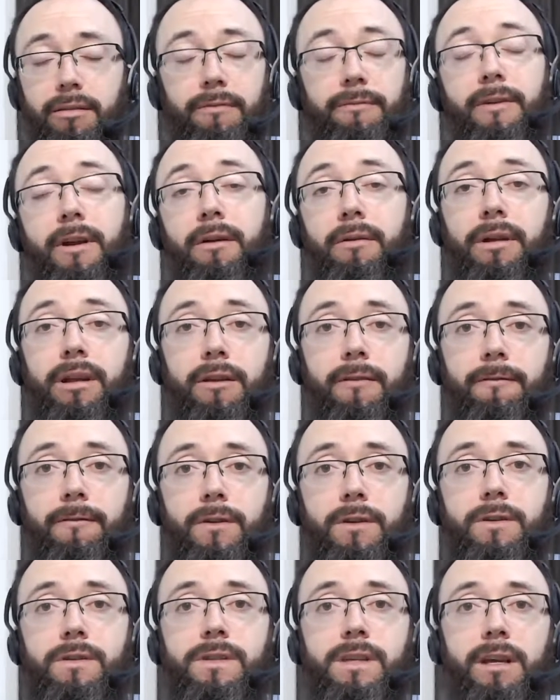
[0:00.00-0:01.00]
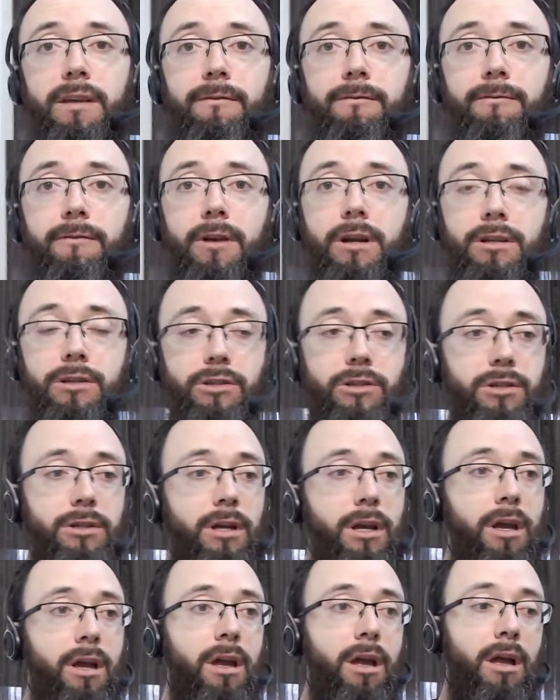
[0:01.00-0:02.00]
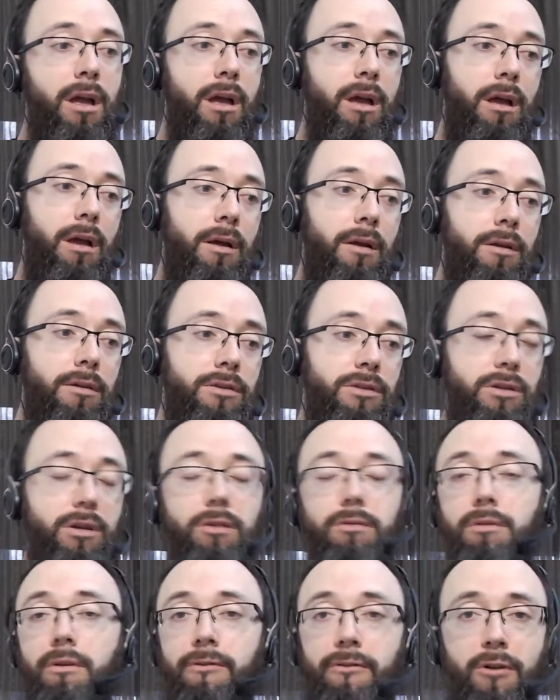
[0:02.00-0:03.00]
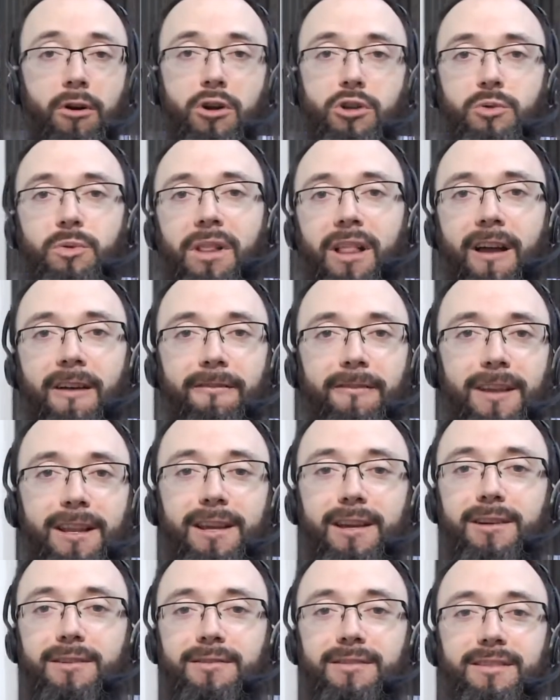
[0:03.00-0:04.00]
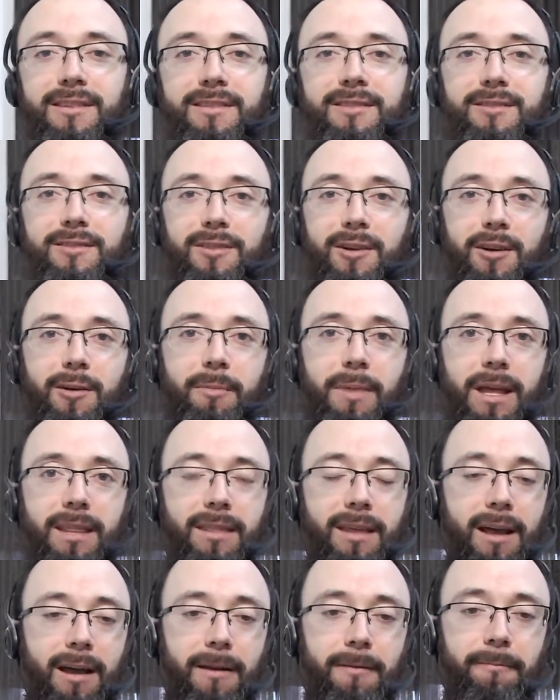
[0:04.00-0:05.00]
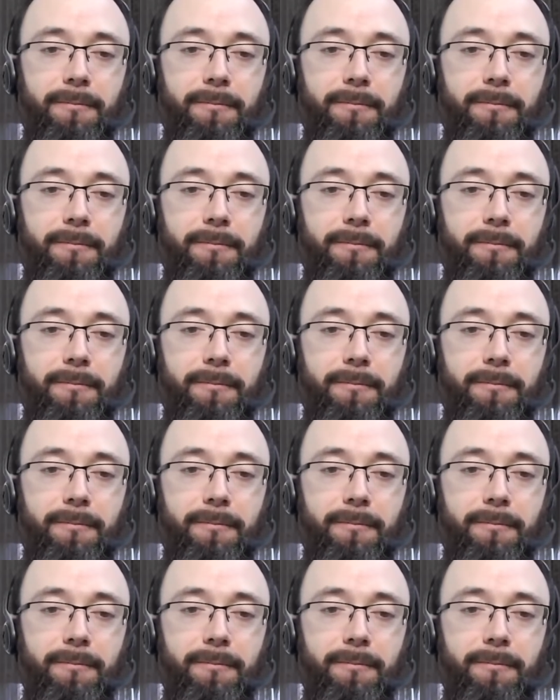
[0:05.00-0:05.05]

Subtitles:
very confusing in French. So of course we'll have videos to talk about that.